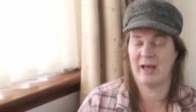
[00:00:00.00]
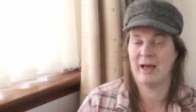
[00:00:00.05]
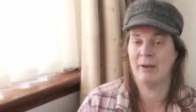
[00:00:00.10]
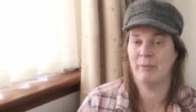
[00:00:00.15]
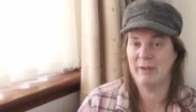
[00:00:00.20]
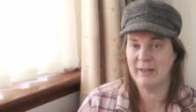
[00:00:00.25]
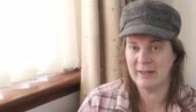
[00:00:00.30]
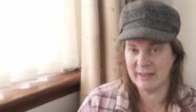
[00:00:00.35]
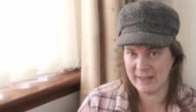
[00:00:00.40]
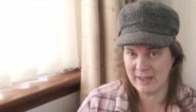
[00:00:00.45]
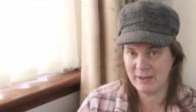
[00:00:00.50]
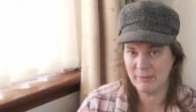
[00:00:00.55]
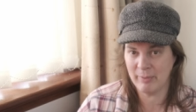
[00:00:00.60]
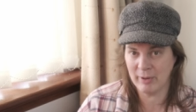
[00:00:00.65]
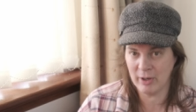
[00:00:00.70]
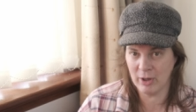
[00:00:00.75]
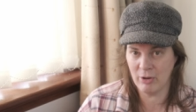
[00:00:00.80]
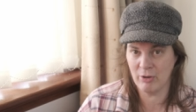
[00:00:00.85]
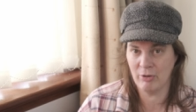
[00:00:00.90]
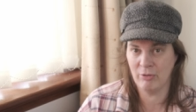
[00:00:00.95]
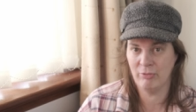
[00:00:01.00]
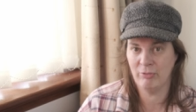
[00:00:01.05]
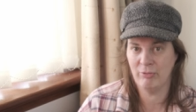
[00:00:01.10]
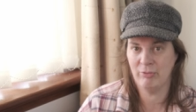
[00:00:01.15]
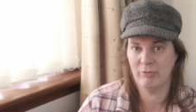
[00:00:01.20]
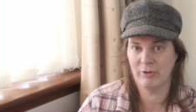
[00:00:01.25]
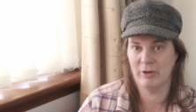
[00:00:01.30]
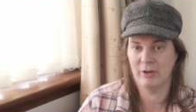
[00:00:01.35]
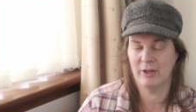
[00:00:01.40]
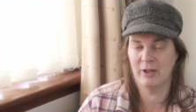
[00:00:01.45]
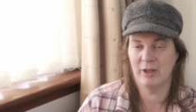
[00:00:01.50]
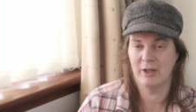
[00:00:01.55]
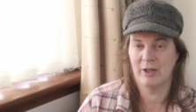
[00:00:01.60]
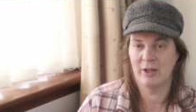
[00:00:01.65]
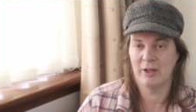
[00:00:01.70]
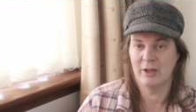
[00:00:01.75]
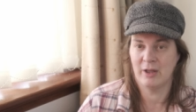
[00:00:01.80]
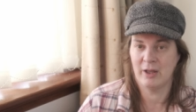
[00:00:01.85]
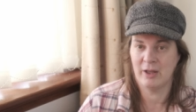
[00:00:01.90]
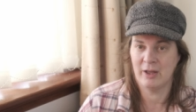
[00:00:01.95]
I will link below
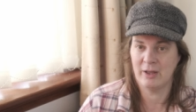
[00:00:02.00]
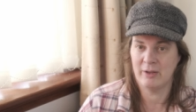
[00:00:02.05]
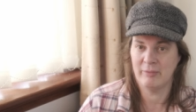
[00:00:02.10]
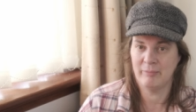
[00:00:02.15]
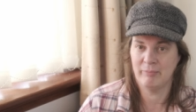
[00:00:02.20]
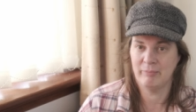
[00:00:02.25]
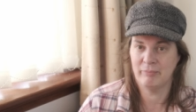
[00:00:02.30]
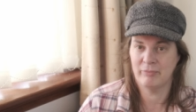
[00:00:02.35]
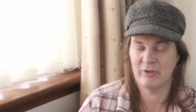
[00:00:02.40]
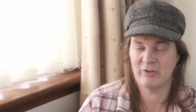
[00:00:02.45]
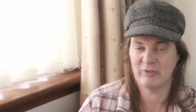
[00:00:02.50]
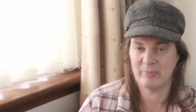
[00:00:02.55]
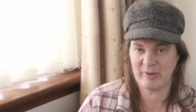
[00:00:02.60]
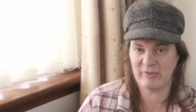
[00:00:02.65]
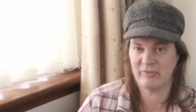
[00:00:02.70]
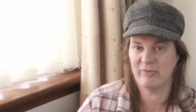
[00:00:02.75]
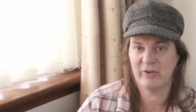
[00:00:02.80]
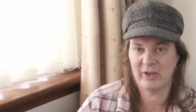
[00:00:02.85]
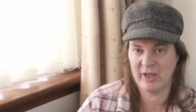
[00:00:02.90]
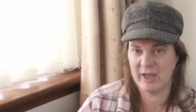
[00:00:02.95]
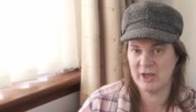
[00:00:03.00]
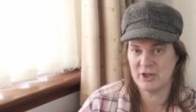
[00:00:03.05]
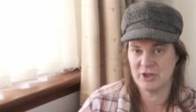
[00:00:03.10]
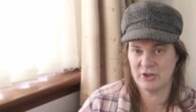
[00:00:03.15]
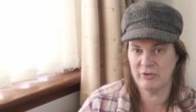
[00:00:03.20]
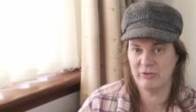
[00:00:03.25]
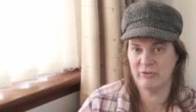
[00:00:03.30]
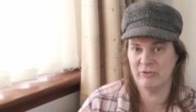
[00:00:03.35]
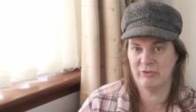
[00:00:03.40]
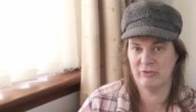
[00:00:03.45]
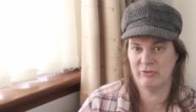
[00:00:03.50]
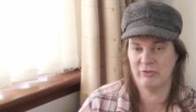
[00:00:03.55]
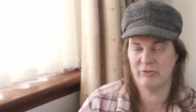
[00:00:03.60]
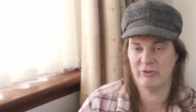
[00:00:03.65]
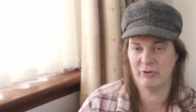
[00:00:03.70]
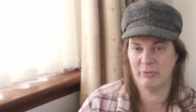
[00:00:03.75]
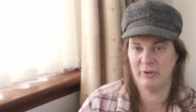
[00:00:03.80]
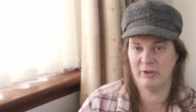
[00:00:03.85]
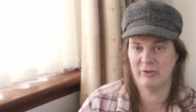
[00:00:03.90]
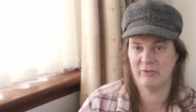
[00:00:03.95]
um, the specifications
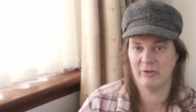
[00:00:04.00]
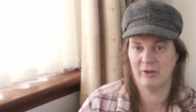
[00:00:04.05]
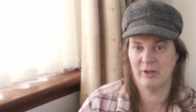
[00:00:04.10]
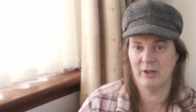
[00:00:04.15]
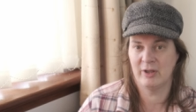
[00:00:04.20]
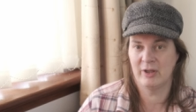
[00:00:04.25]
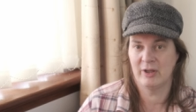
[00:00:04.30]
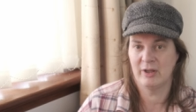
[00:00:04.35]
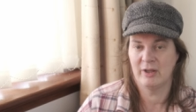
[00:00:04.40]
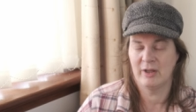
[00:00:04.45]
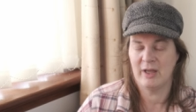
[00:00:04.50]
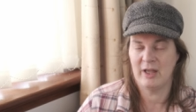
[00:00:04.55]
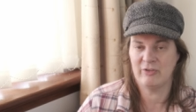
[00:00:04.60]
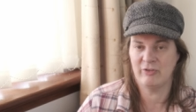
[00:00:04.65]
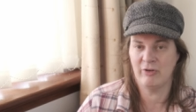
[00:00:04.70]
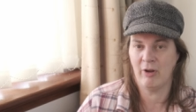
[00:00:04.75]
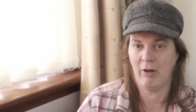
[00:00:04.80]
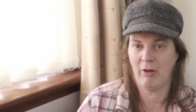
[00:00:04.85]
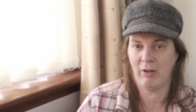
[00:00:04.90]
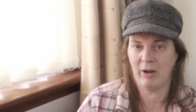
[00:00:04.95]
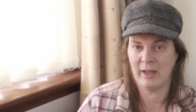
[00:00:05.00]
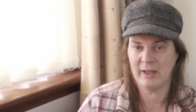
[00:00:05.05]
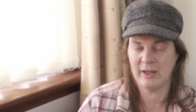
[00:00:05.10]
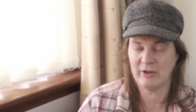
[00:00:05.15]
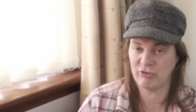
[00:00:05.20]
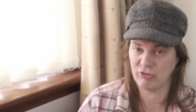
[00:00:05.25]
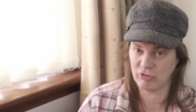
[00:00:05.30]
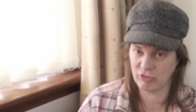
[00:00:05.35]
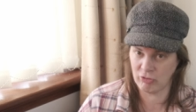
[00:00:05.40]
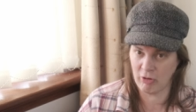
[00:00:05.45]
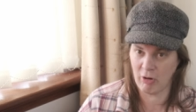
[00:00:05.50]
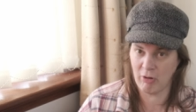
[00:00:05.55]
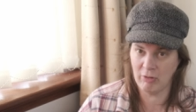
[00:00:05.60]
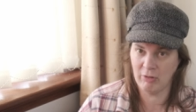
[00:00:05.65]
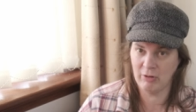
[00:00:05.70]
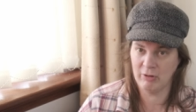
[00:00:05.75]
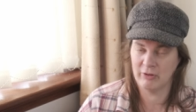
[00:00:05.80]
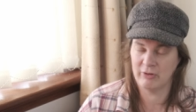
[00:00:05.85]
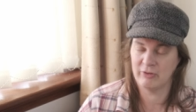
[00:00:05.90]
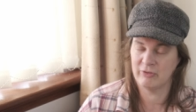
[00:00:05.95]
to it. It's not like a
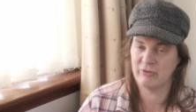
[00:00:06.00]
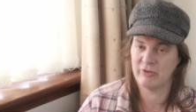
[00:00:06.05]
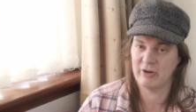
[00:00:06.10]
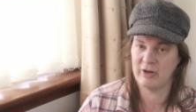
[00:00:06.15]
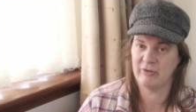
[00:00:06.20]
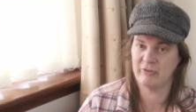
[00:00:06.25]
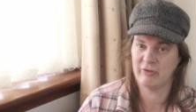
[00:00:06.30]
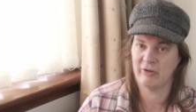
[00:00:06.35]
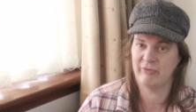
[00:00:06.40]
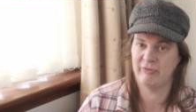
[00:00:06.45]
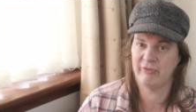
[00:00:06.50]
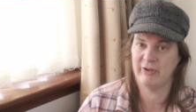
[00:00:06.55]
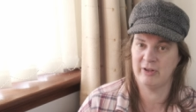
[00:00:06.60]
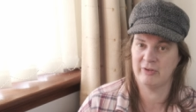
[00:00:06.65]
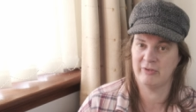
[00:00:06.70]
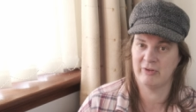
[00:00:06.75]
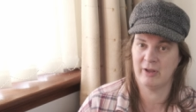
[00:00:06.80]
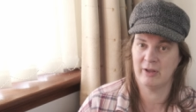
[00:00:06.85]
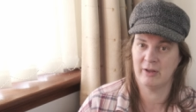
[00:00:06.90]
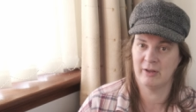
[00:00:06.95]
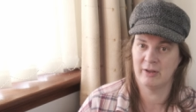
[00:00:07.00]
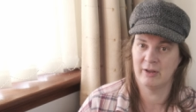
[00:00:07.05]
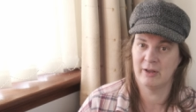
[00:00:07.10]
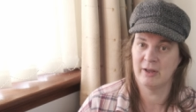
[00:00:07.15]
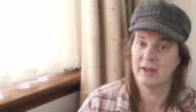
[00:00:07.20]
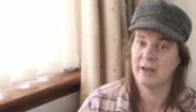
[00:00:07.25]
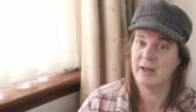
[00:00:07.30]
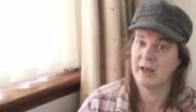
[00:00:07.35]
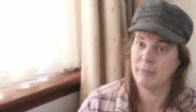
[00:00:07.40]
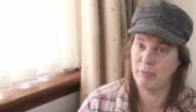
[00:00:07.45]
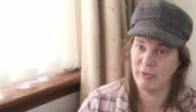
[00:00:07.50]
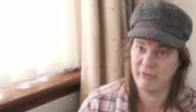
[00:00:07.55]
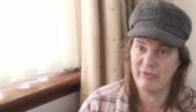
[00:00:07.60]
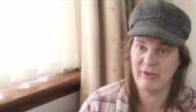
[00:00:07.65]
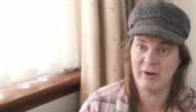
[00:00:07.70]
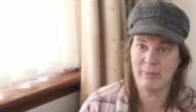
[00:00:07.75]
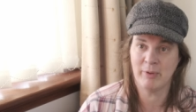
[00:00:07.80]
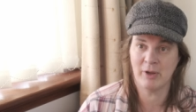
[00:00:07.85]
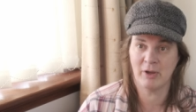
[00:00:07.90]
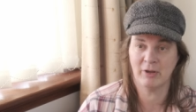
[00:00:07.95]
strong CineSoft filter, and we're
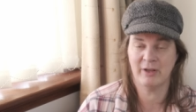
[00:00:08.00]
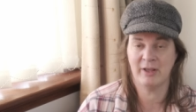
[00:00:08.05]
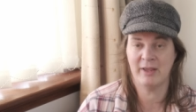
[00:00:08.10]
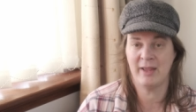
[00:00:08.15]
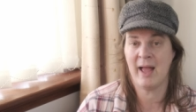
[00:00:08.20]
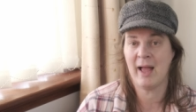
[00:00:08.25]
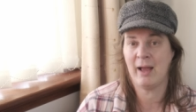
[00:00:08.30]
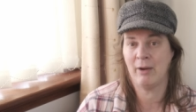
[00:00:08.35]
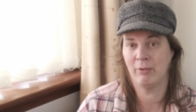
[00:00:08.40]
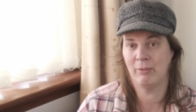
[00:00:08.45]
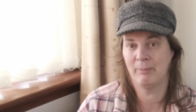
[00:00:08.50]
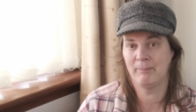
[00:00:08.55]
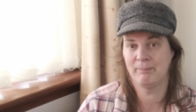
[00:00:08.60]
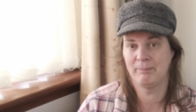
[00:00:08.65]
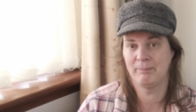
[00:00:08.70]
filming on it now.